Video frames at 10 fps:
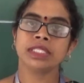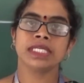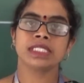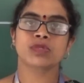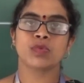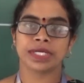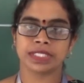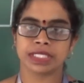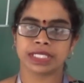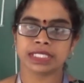these
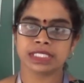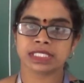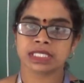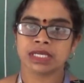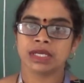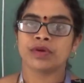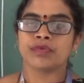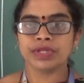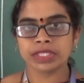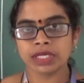quantities
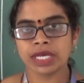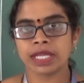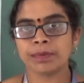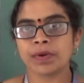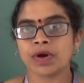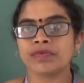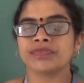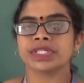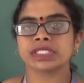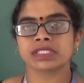with the help of the